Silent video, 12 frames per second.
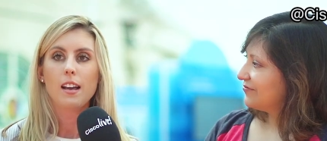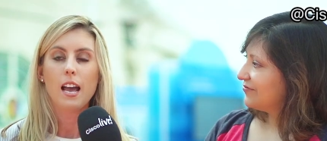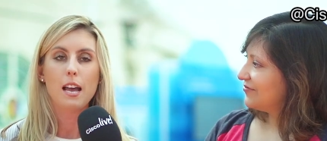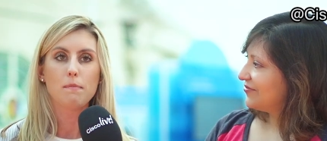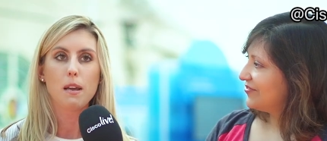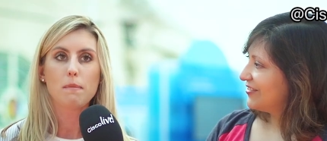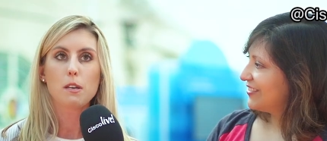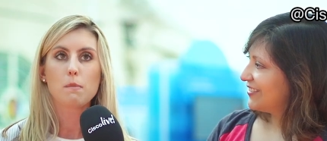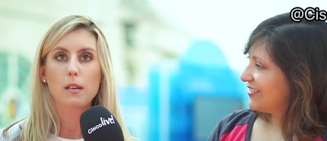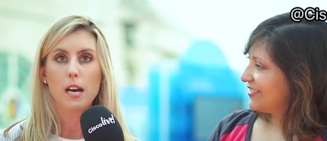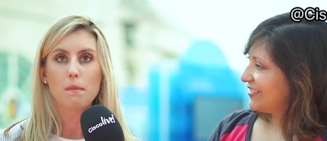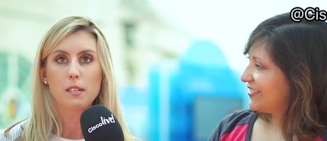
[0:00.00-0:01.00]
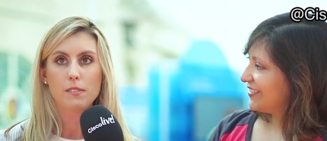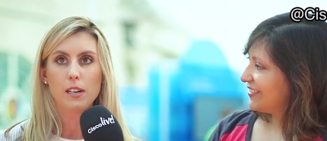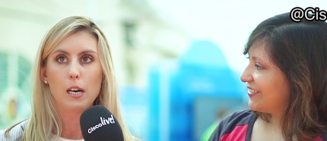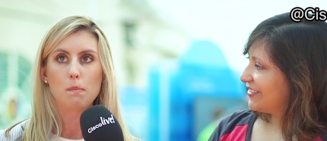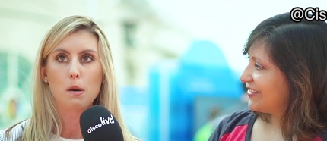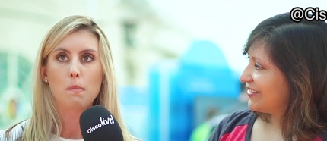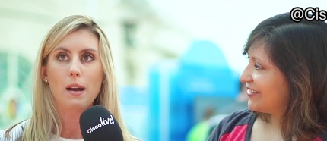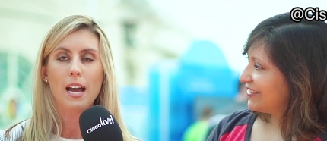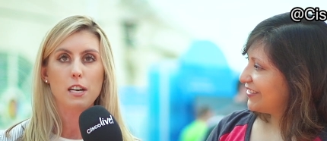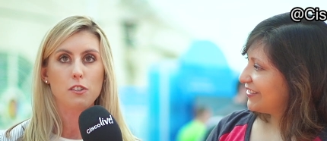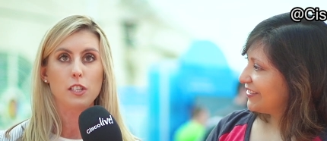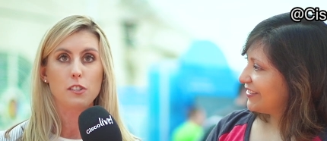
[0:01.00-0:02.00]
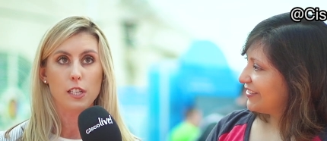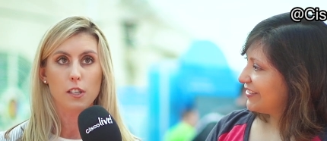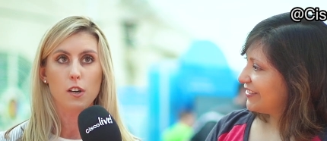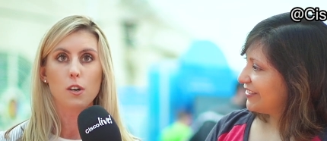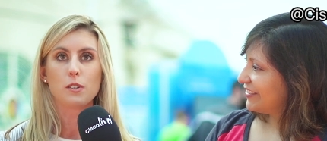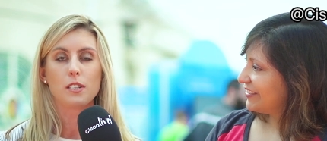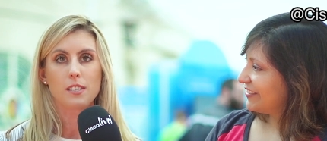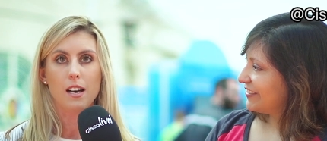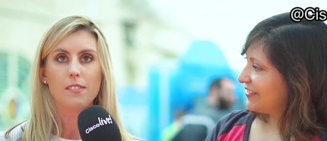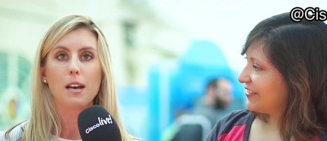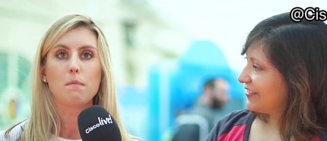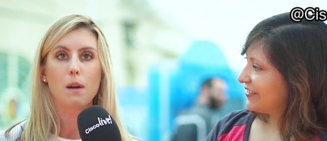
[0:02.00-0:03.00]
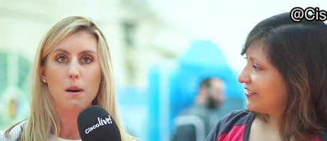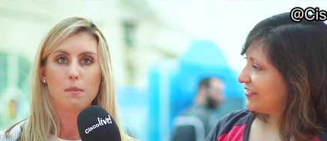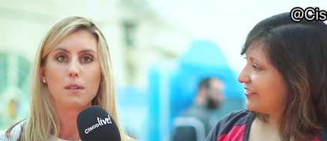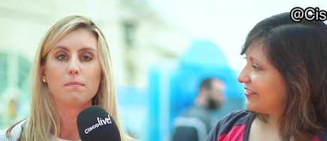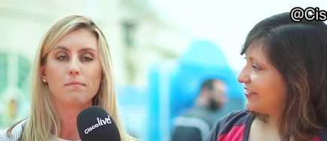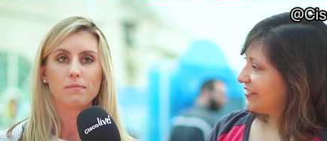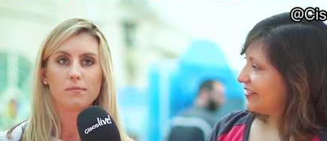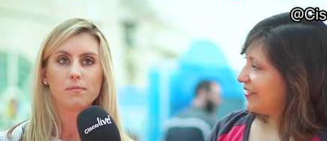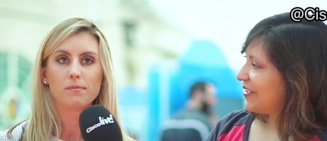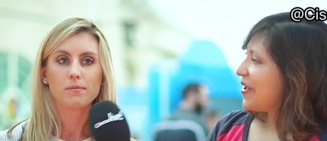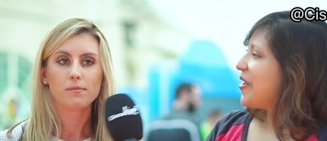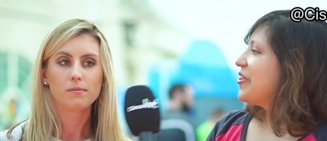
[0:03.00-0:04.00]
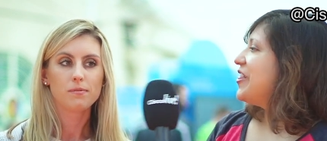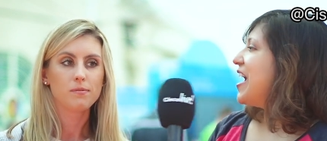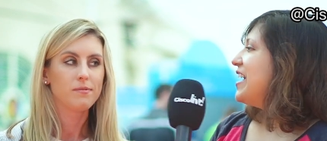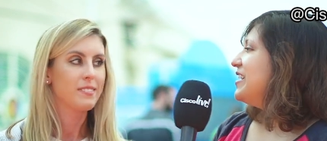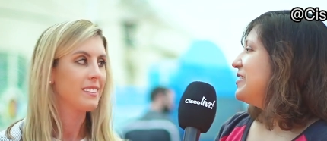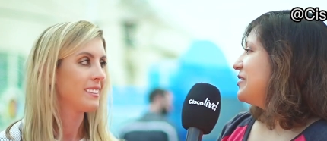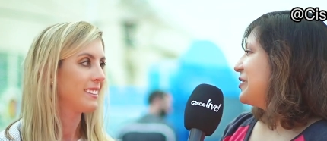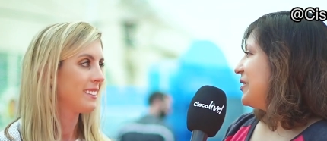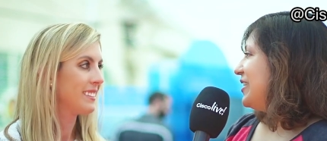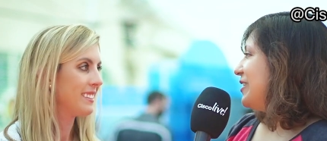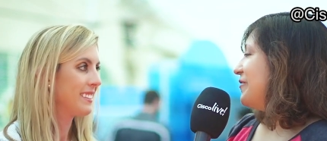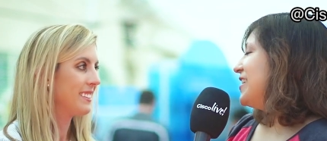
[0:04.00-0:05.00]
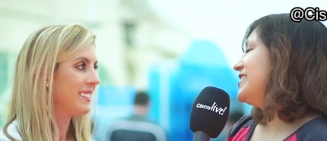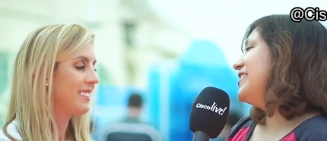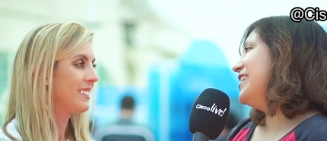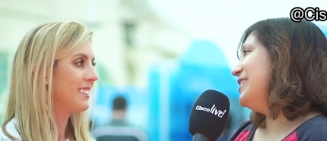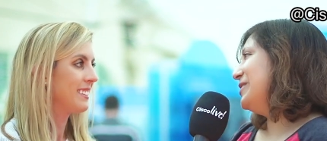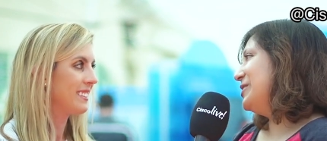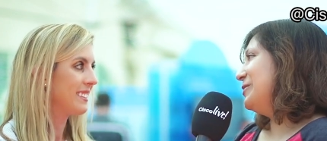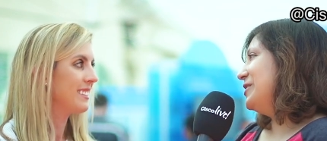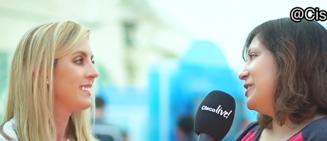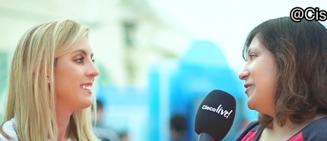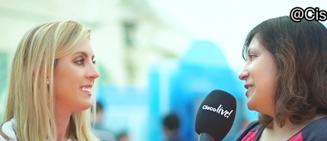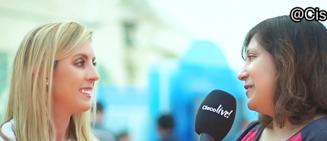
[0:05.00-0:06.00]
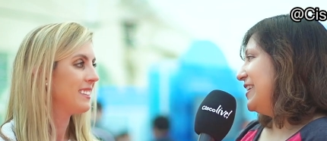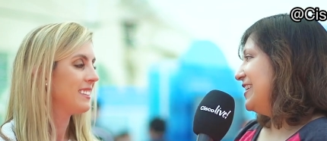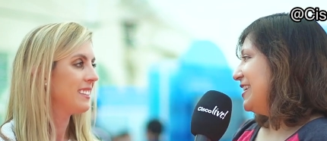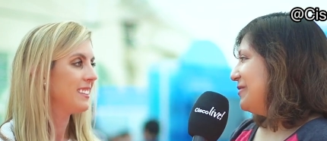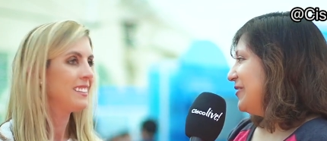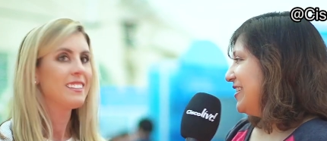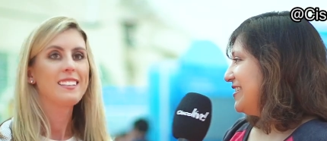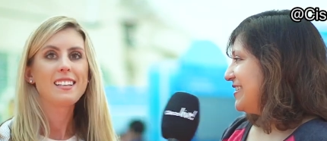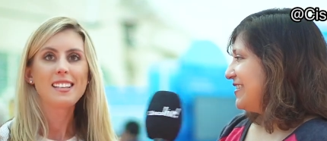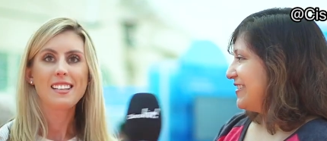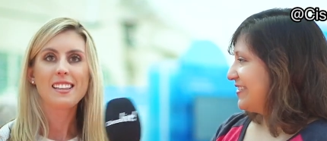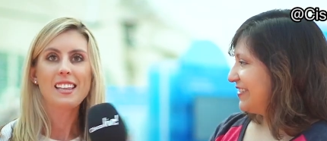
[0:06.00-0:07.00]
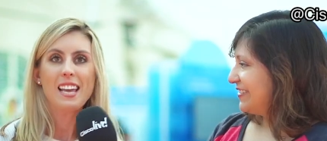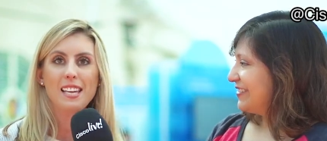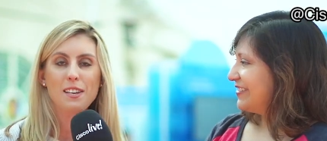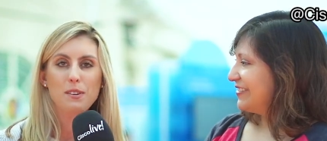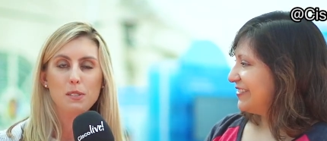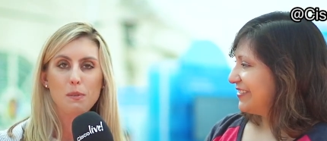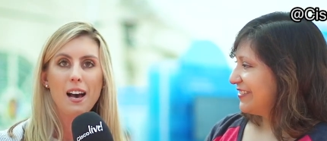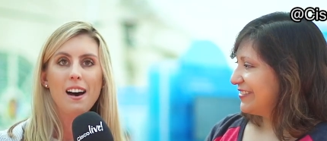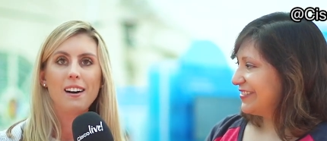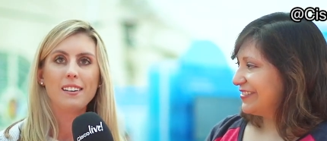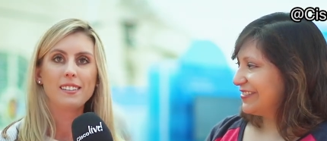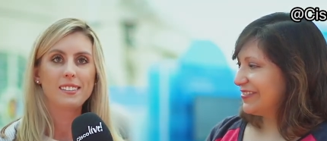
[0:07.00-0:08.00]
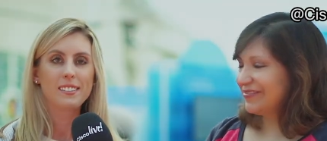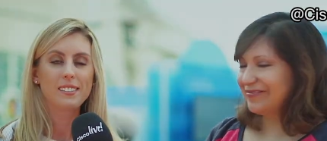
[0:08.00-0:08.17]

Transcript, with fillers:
Speaker 1: And maybe you become a developer by actually using code to solve that problem.
Speaker 2: That is great advice. Thank you so much for spending time with us. Thank you as well.